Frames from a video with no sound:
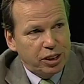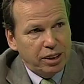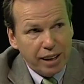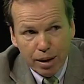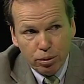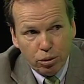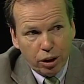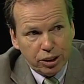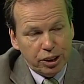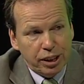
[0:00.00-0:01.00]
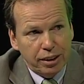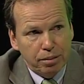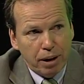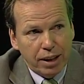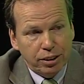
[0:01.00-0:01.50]
NeighborWorks of
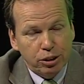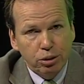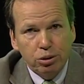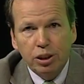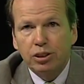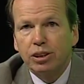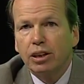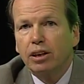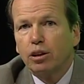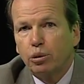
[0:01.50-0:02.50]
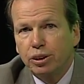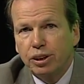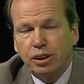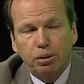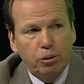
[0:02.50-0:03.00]
Southern Massachusetts,
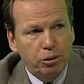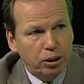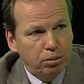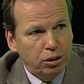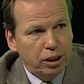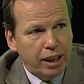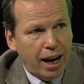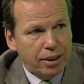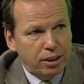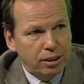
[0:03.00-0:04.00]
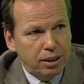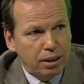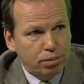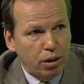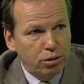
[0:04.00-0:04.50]
Quincy Community Action
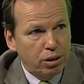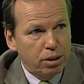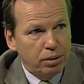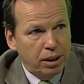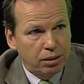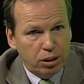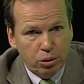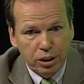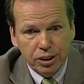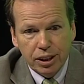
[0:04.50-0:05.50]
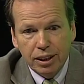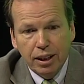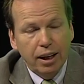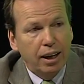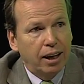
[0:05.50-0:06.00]
Program here in Quincy,
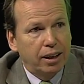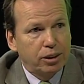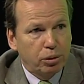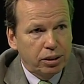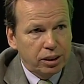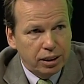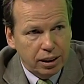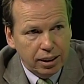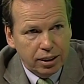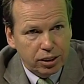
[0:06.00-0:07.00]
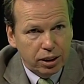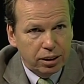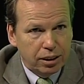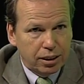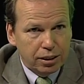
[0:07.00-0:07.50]
as well as
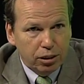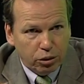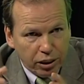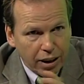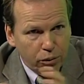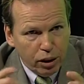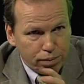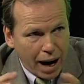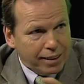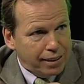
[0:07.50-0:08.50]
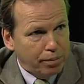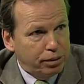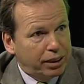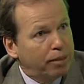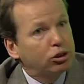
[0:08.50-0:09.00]
we've partnered up with them.